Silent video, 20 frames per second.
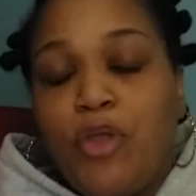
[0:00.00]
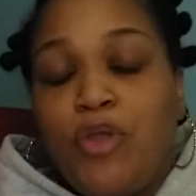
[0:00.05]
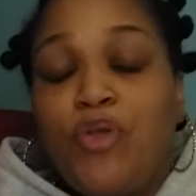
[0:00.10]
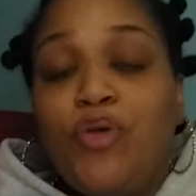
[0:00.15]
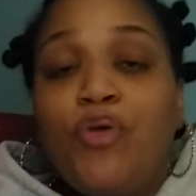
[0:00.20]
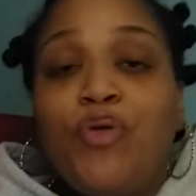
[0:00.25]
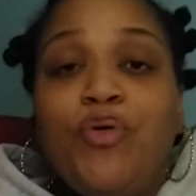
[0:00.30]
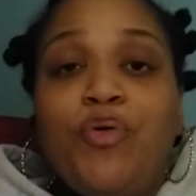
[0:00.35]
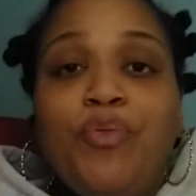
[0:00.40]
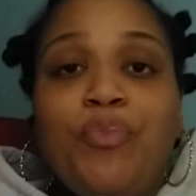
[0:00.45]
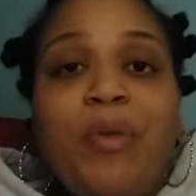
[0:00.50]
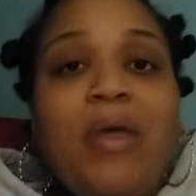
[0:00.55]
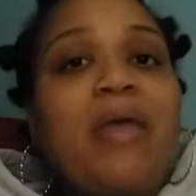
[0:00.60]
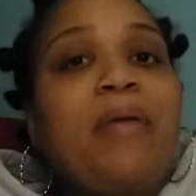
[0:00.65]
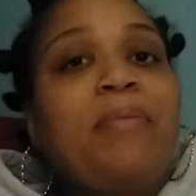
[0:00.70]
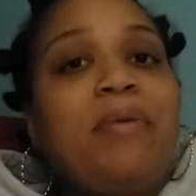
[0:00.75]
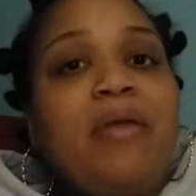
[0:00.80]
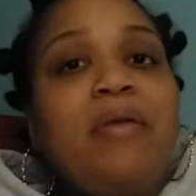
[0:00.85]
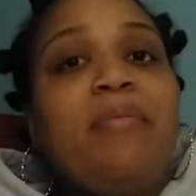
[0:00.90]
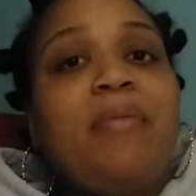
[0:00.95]
You
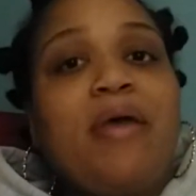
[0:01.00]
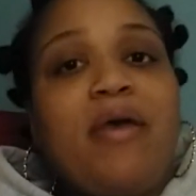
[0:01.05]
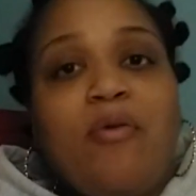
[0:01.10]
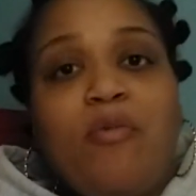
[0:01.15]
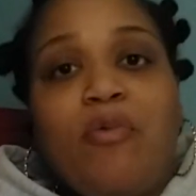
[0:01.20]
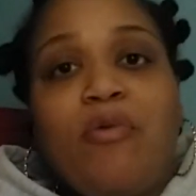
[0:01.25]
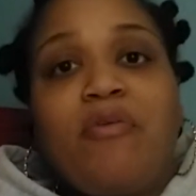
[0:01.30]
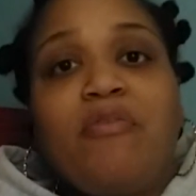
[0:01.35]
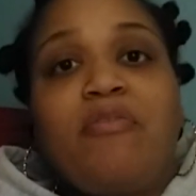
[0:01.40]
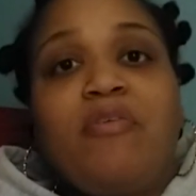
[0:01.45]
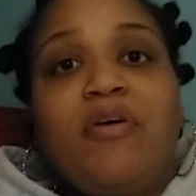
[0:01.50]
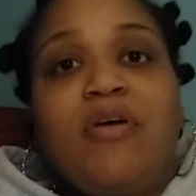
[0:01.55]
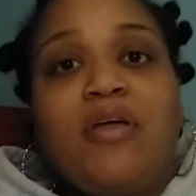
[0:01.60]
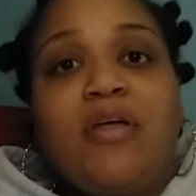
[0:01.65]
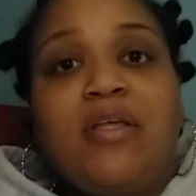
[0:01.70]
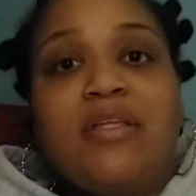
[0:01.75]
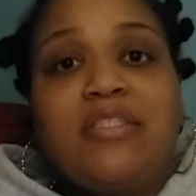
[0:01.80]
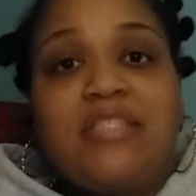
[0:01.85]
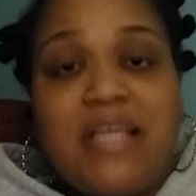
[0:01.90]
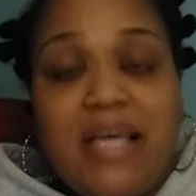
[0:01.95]
may be met with
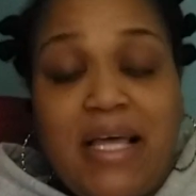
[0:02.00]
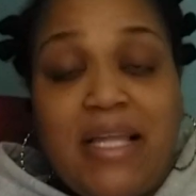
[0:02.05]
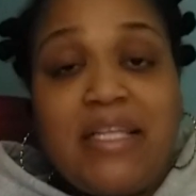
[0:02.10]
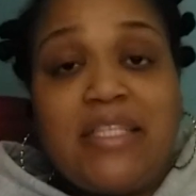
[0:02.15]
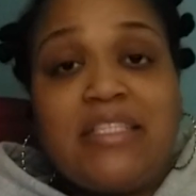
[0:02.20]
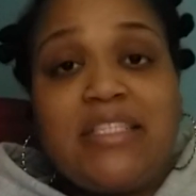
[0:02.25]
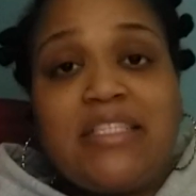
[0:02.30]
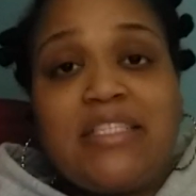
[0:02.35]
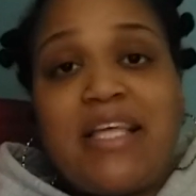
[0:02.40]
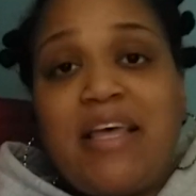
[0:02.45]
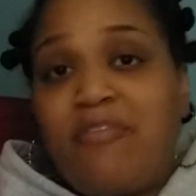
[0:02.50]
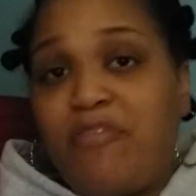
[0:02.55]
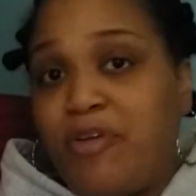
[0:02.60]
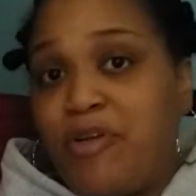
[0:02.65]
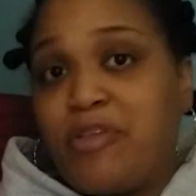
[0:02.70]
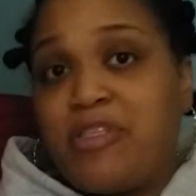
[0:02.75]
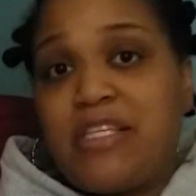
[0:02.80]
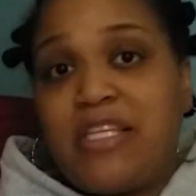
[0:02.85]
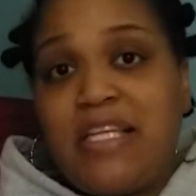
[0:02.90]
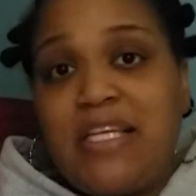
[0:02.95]
challenges,
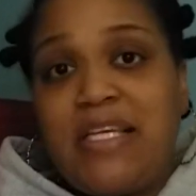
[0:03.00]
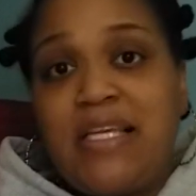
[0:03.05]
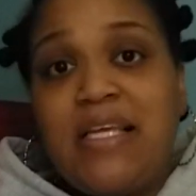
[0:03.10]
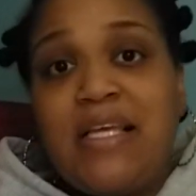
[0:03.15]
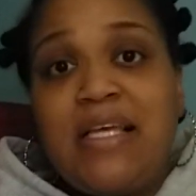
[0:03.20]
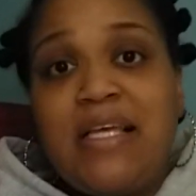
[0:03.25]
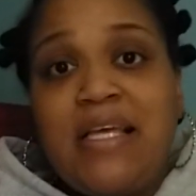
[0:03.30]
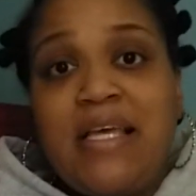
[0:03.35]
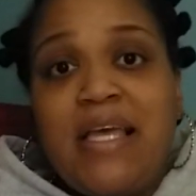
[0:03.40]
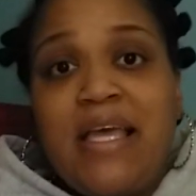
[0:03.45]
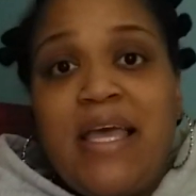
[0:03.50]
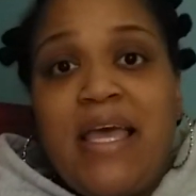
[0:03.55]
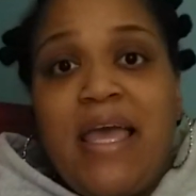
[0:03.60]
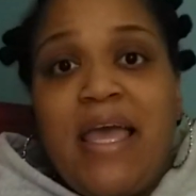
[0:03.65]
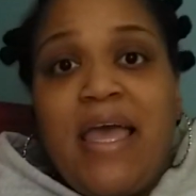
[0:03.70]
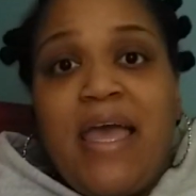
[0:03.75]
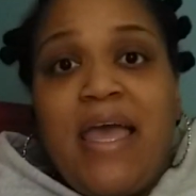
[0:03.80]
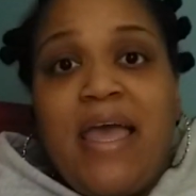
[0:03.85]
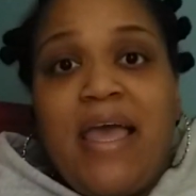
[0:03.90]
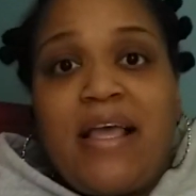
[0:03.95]
adversity,
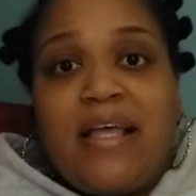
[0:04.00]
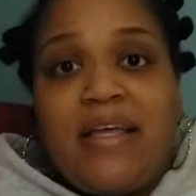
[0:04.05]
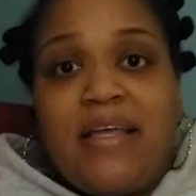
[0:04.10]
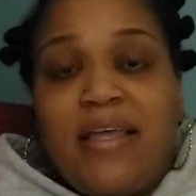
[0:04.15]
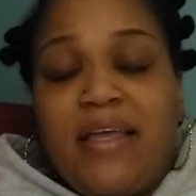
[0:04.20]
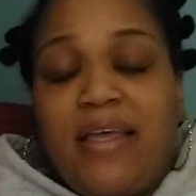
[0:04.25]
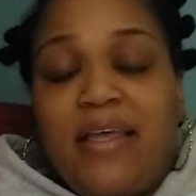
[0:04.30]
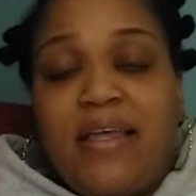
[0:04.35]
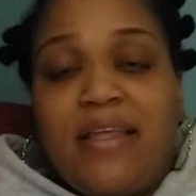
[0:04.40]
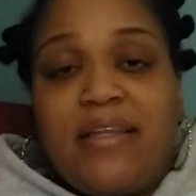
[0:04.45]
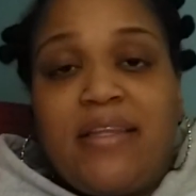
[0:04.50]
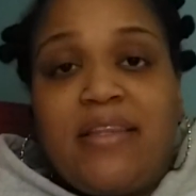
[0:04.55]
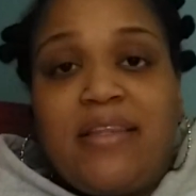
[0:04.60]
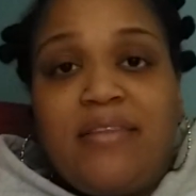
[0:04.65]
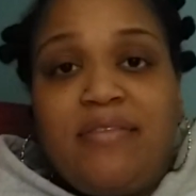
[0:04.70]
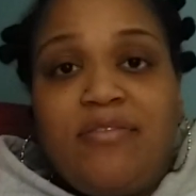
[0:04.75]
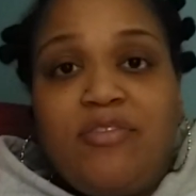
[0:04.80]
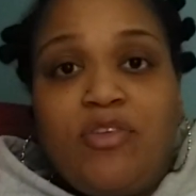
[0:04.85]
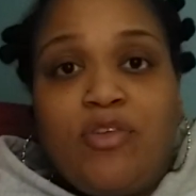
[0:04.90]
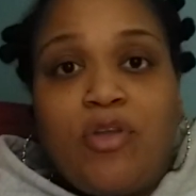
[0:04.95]
and
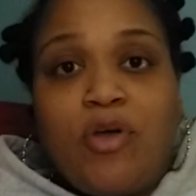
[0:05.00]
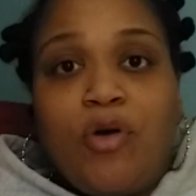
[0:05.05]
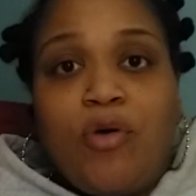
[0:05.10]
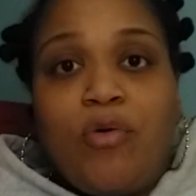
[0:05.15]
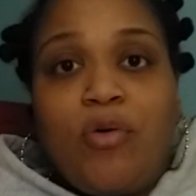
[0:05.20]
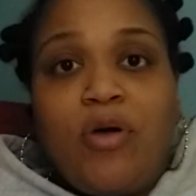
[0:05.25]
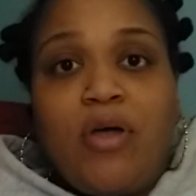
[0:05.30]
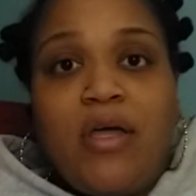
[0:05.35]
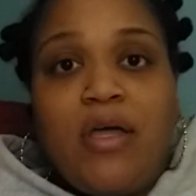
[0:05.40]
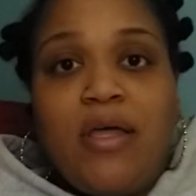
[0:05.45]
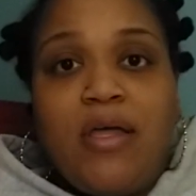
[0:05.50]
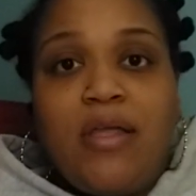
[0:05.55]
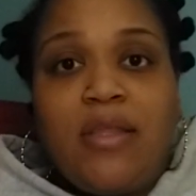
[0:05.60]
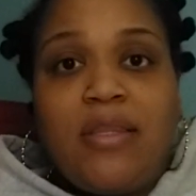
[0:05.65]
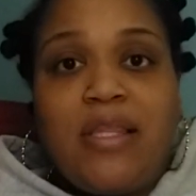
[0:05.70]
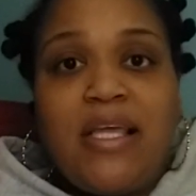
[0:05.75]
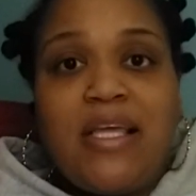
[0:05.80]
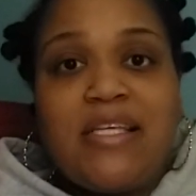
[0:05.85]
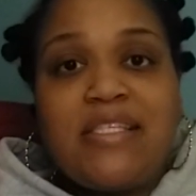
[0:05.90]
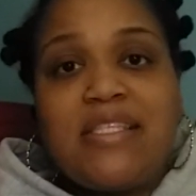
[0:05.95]
you know
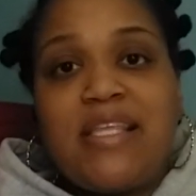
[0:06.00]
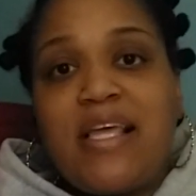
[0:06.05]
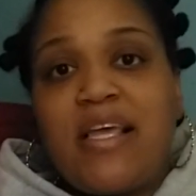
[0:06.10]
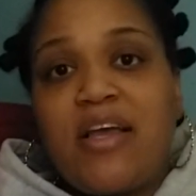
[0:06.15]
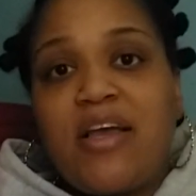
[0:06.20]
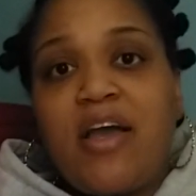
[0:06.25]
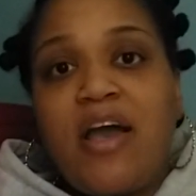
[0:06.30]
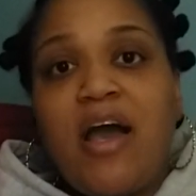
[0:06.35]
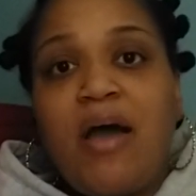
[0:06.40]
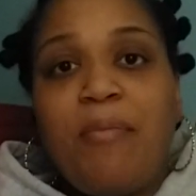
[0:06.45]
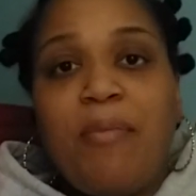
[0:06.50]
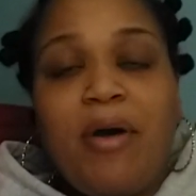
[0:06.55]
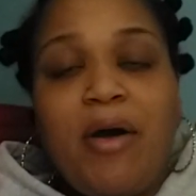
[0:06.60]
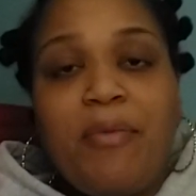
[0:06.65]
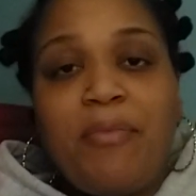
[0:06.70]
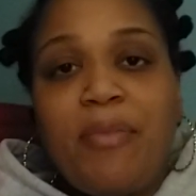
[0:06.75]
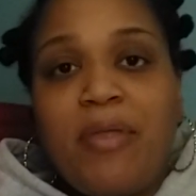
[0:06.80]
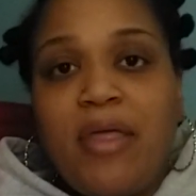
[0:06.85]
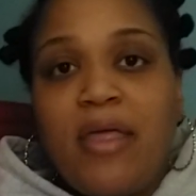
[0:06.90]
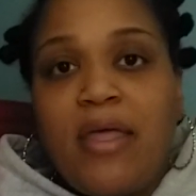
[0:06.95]
things that come
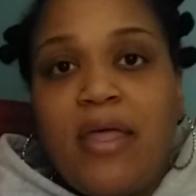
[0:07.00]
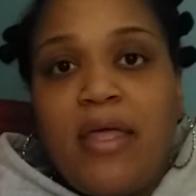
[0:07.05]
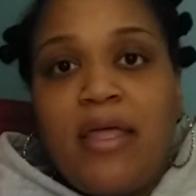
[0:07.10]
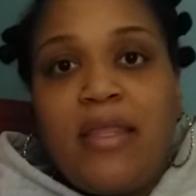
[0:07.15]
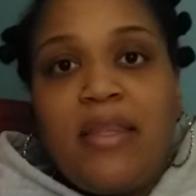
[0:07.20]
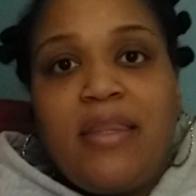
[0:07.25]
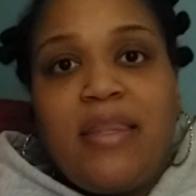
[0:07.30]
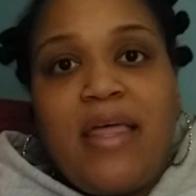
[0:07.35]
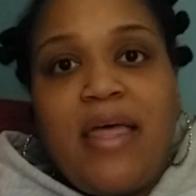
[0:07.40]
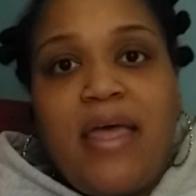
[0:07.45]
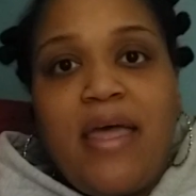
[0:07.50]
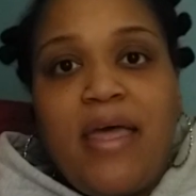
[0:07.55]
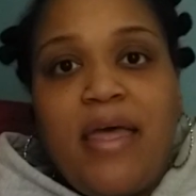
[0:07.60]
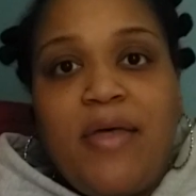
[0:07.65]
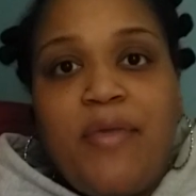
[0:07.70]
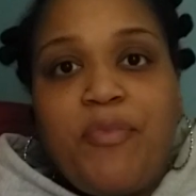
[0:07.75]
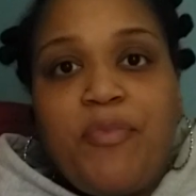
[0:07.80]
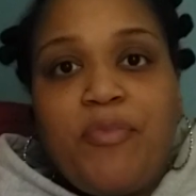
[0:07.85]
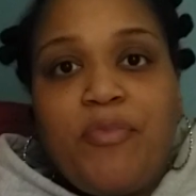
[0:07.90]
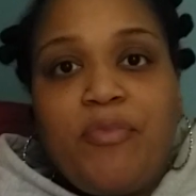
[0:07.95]
up
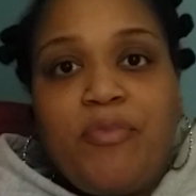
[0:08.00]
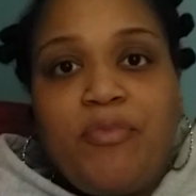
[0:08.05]
that